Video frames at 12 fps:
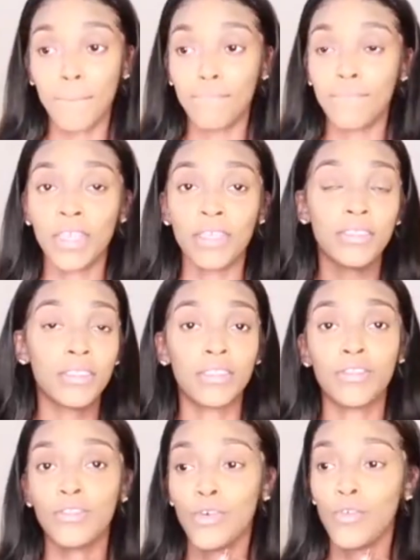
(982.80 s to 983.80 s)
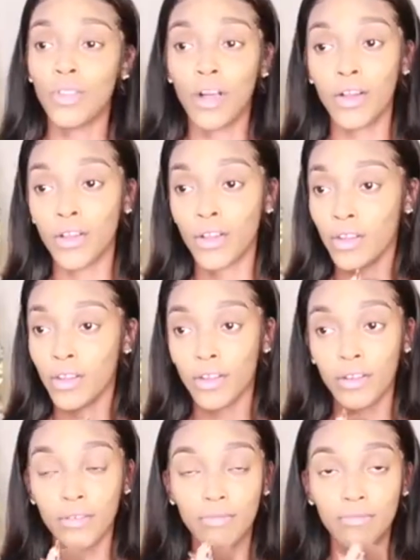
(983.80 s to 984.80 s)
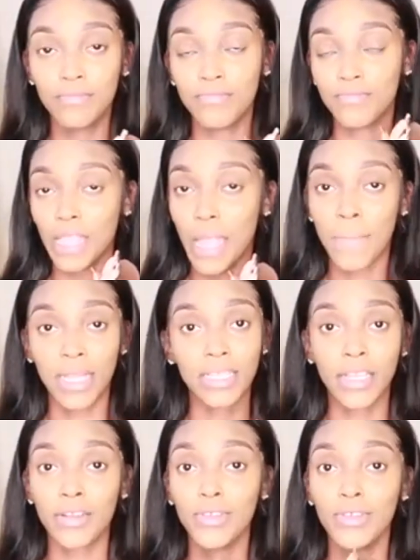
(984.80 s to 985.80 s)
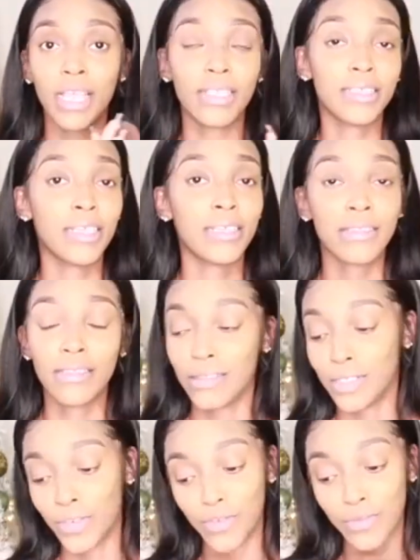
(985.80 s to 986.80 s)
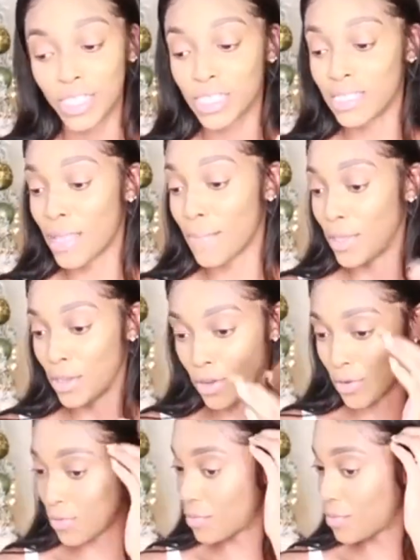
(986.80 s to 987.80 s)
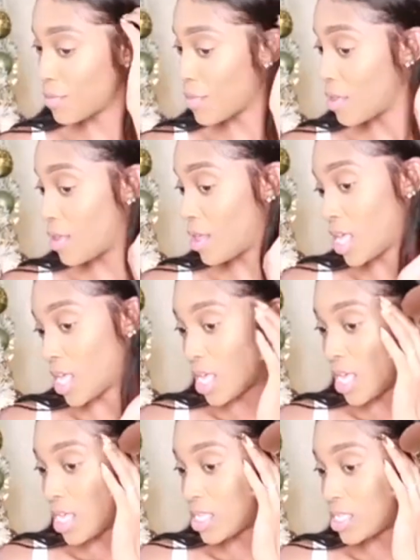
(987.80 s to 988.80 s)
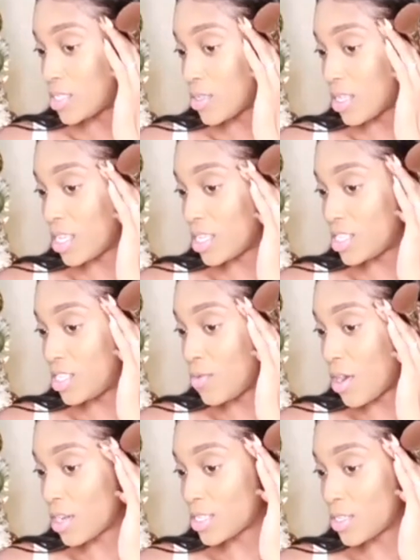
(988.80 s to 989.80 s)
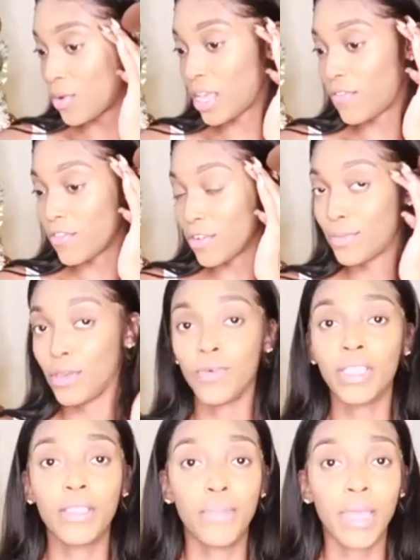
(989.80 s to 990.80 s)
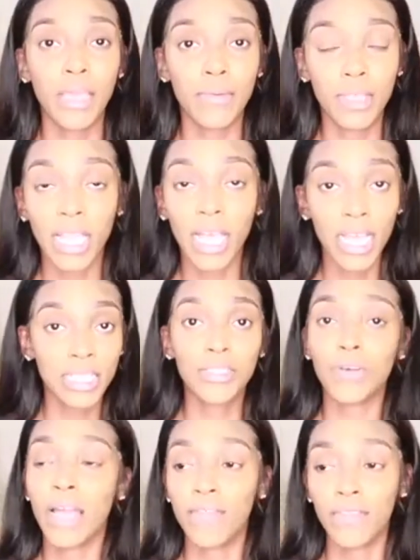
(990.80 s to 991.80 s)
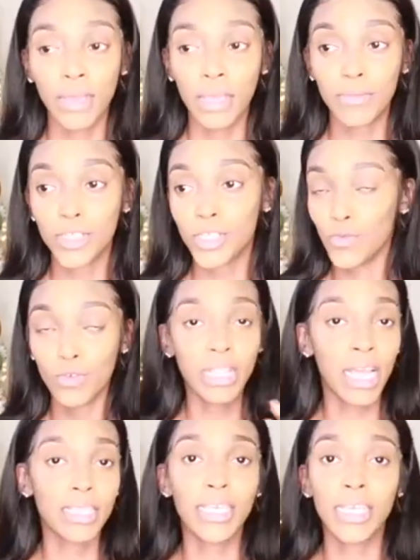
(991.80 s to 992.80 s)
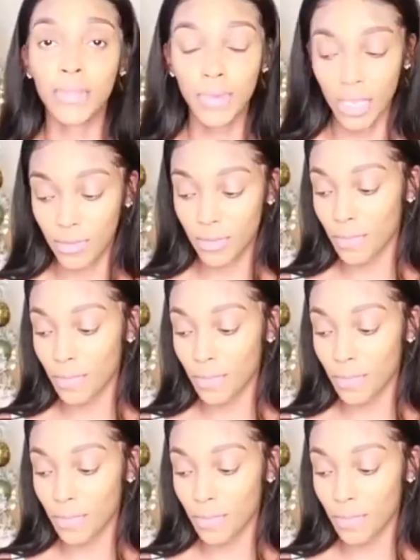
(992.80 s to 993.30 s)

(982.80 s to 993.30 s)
This is no longer my territory. Like, this has nothing to do with me. Just let me go. So then she walks away from me with the baby. Like, I still have the baby. She will not take the baby.